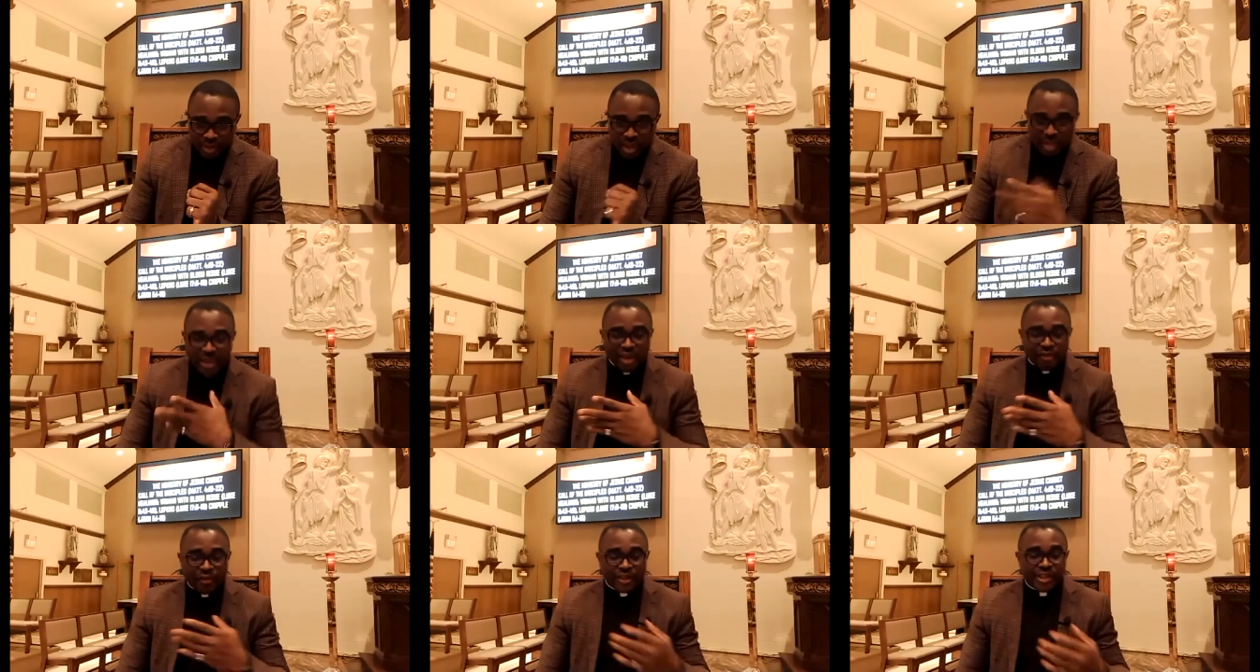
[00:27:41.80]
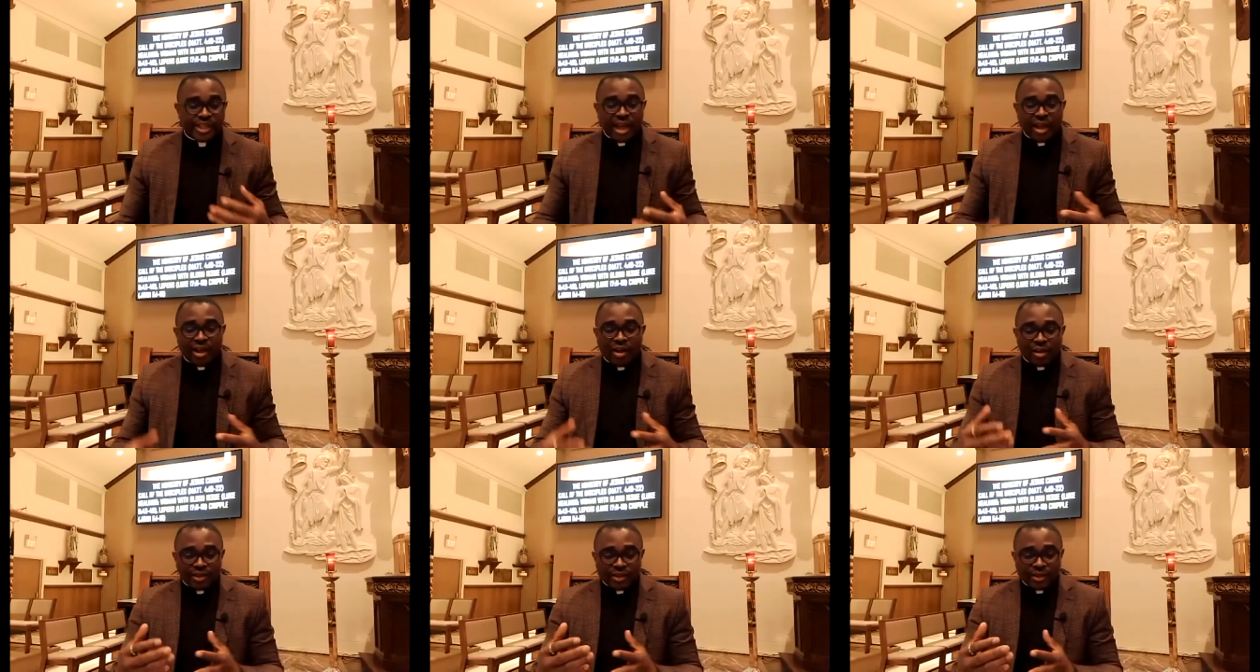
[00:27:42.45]
My dear friends, these are
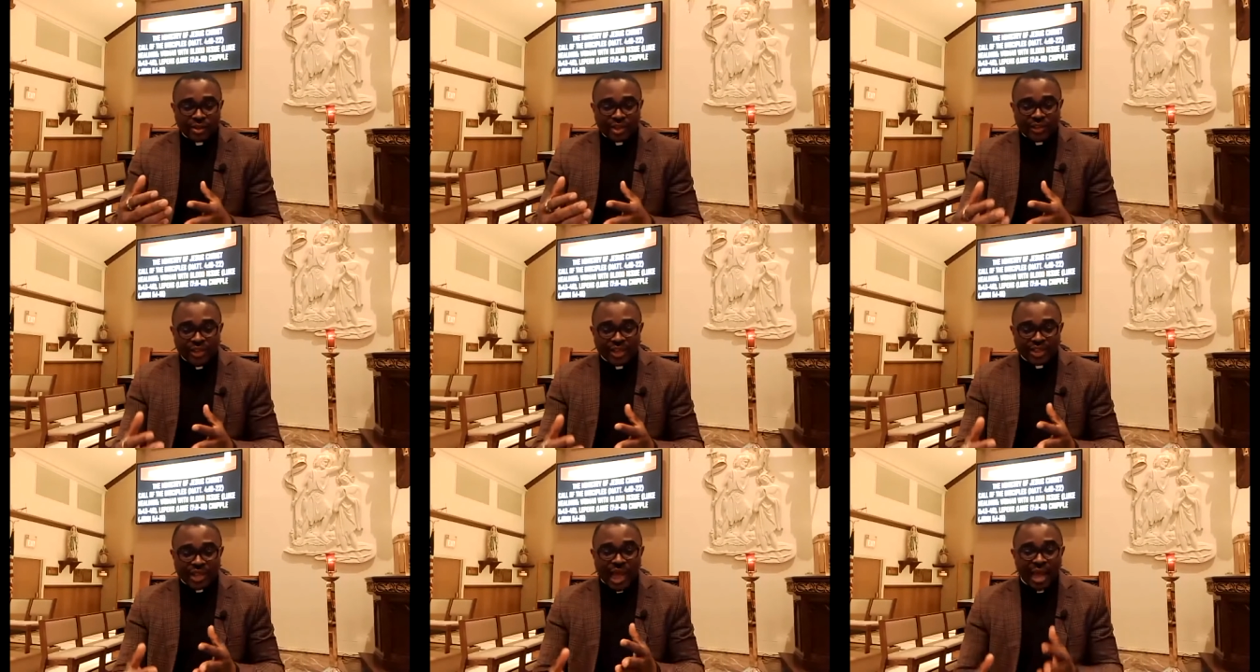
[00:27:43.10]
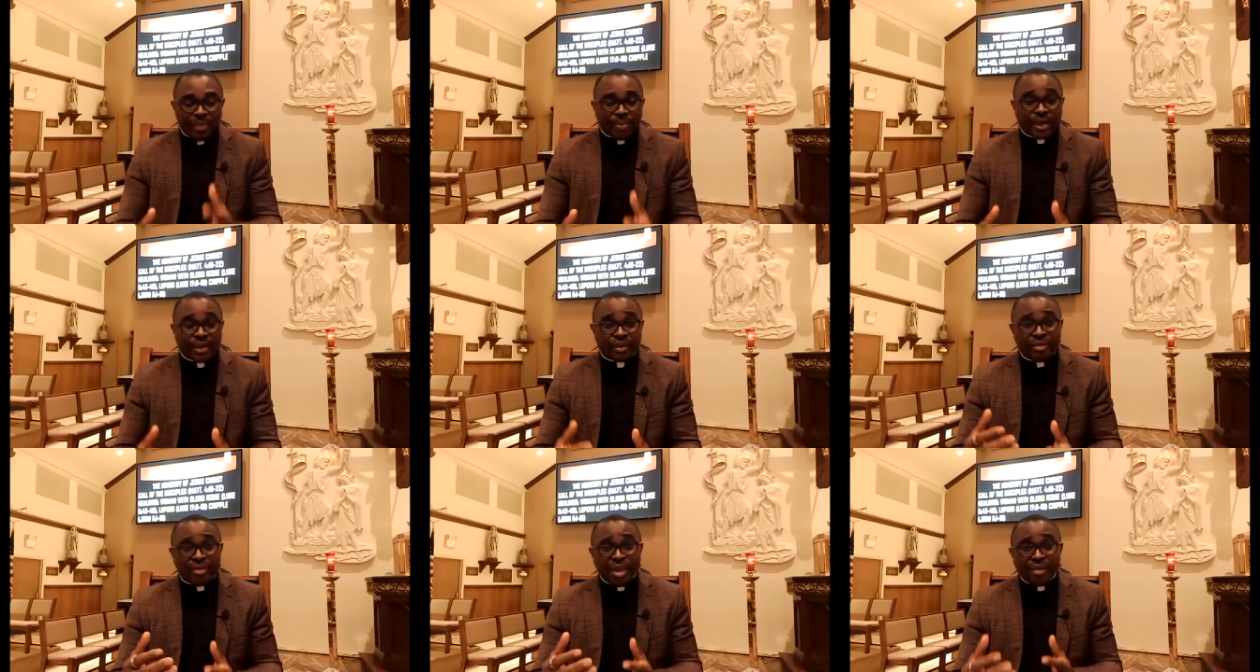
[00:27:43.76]
all, all the things happening.
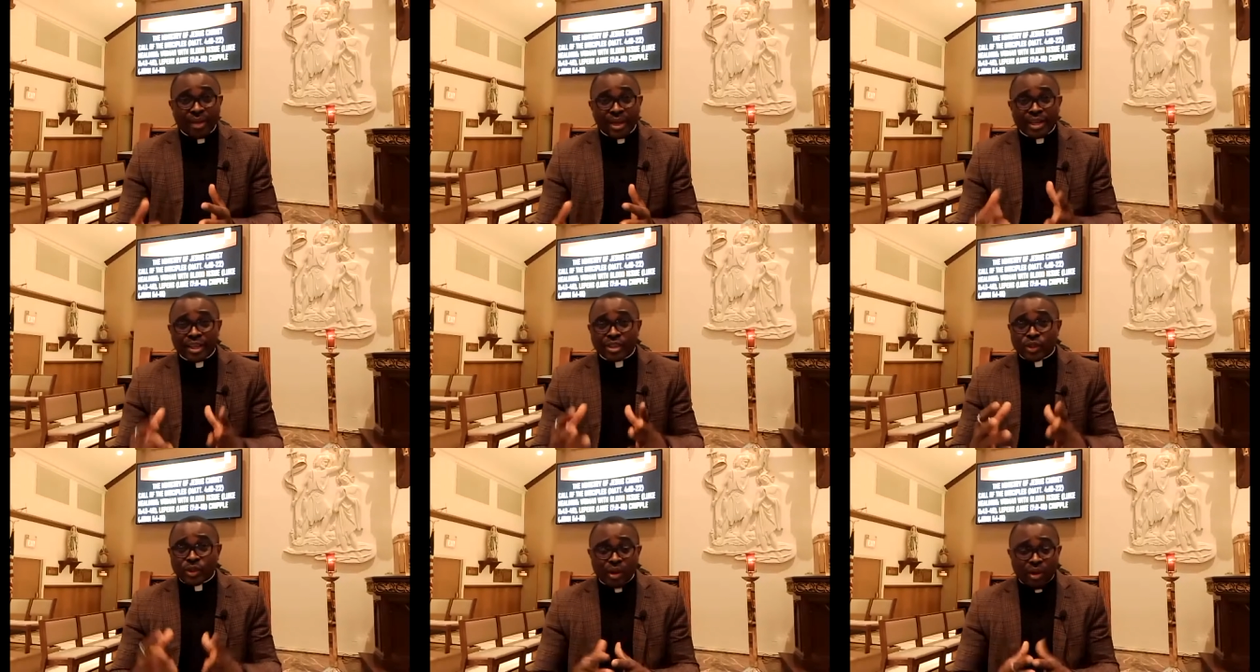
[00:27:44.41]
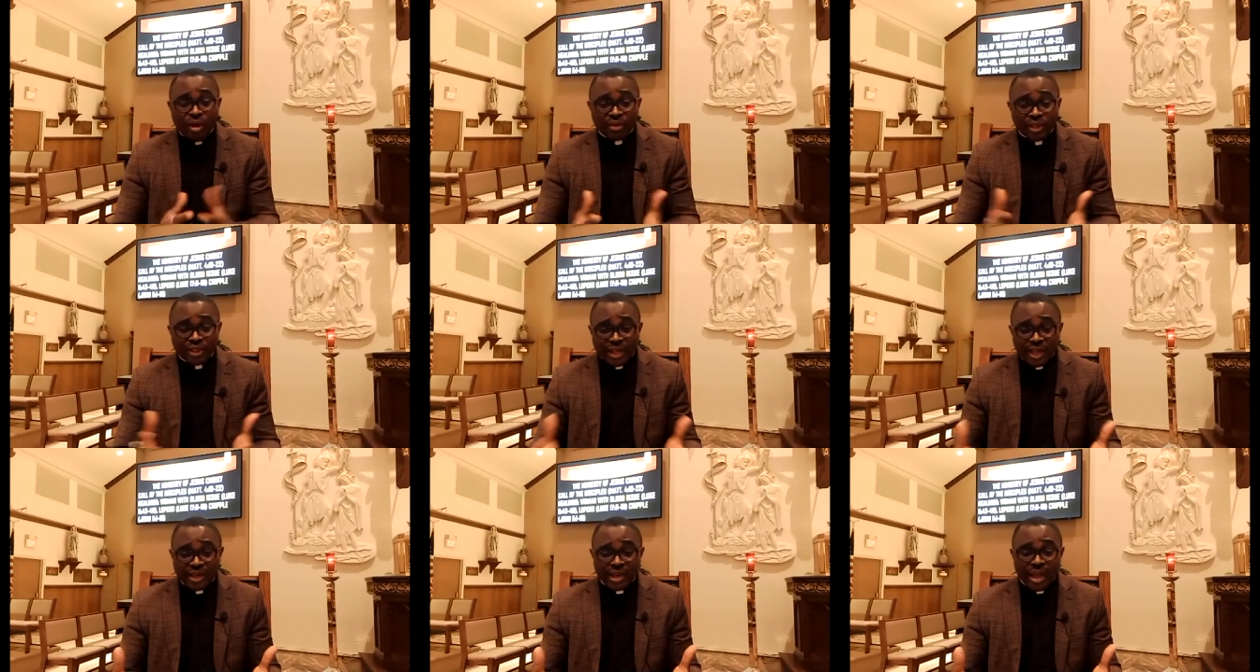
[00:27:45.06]
Remember the story of the
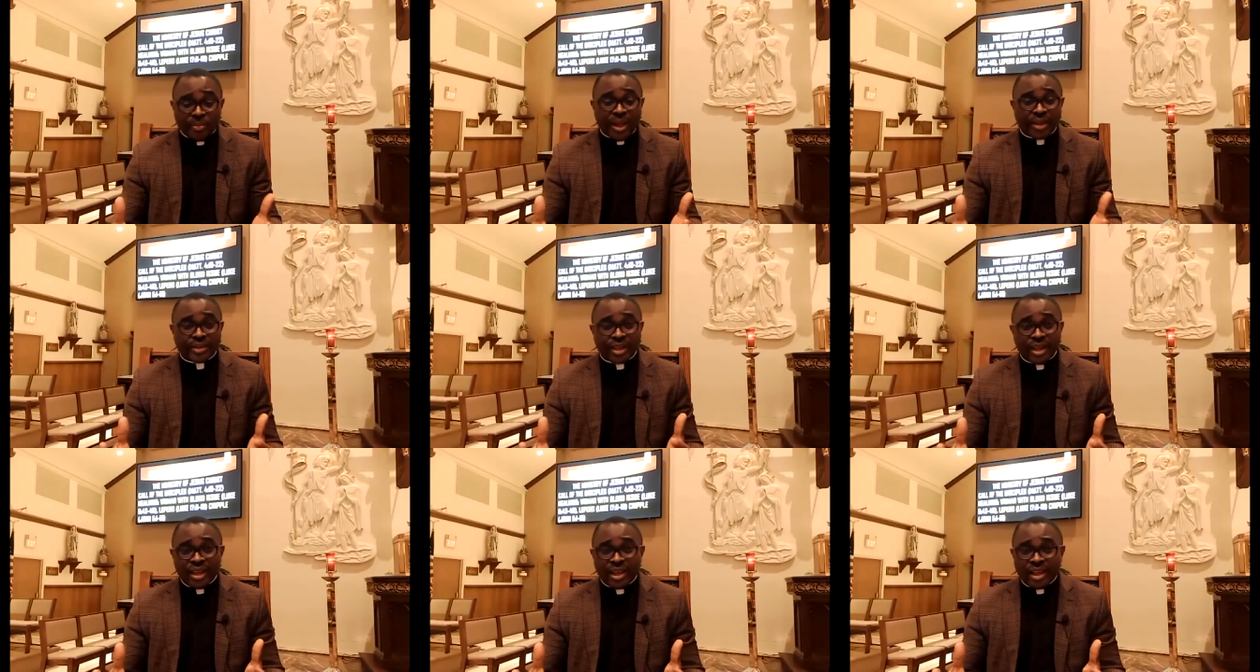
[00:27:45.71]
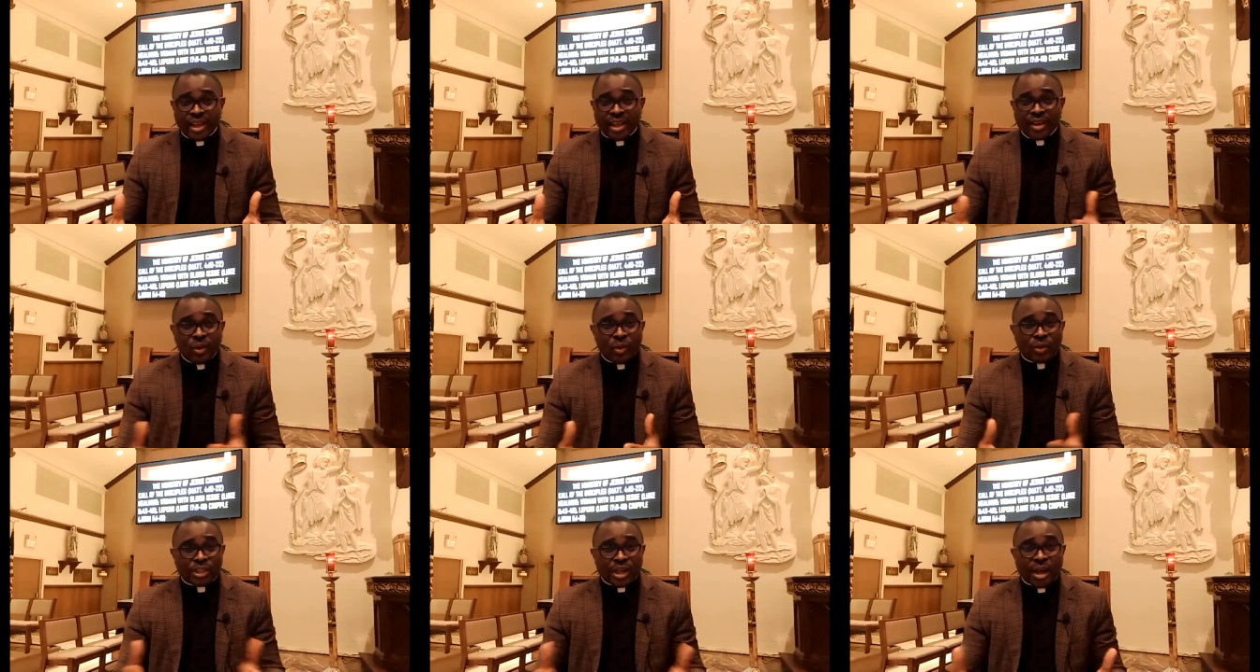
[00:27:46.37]
10 lepers in
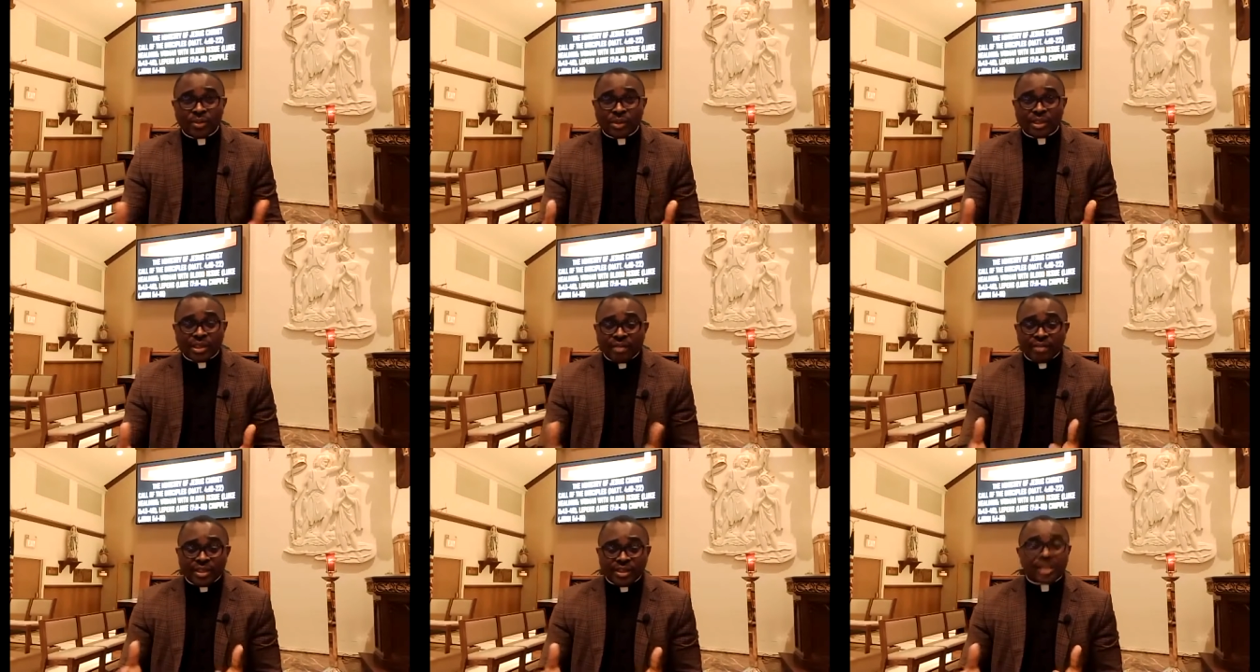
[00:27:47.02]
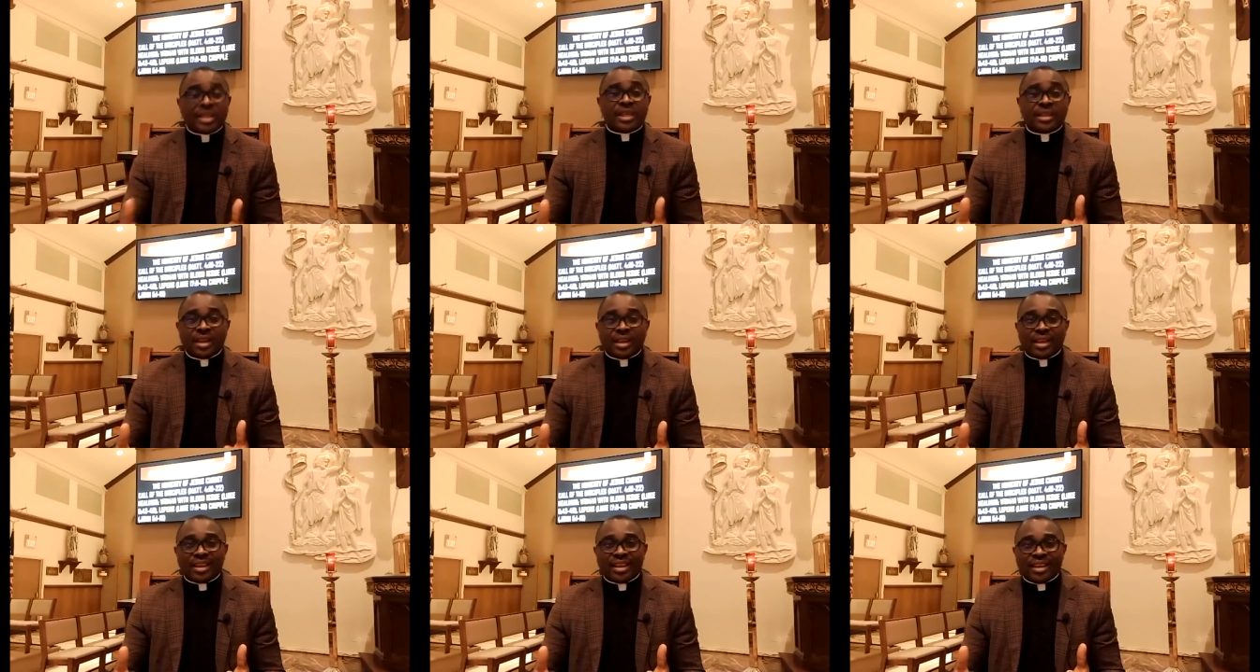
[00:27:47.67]
Luke chapter
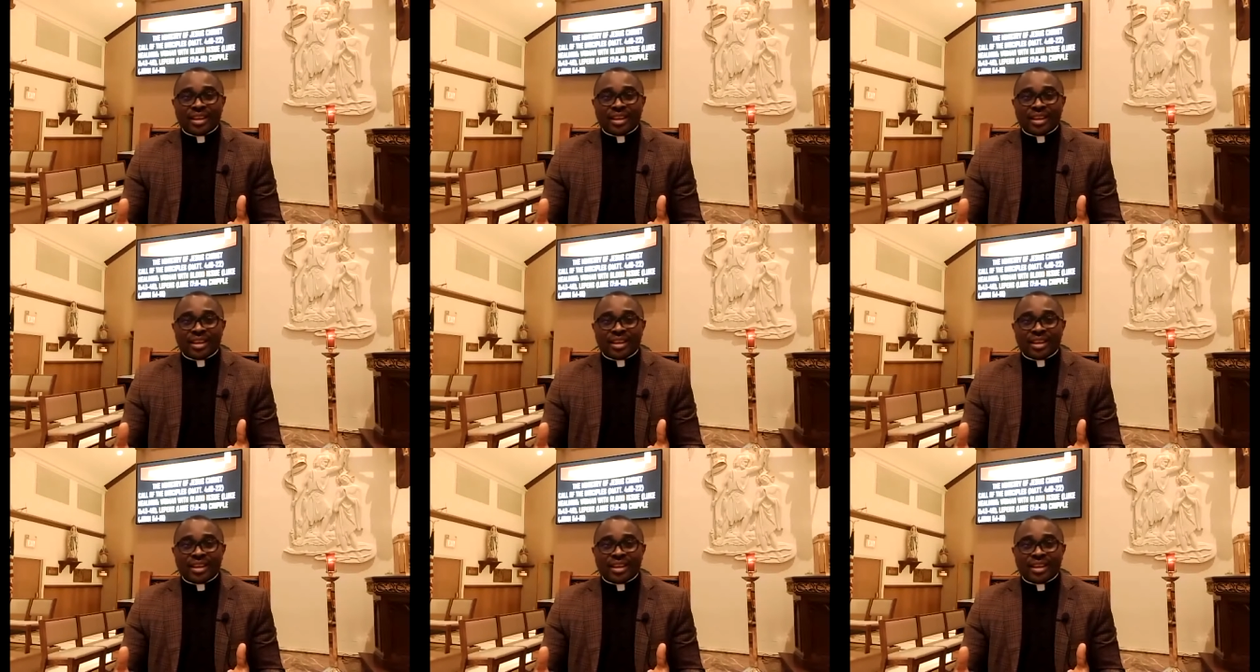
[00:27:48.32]
17.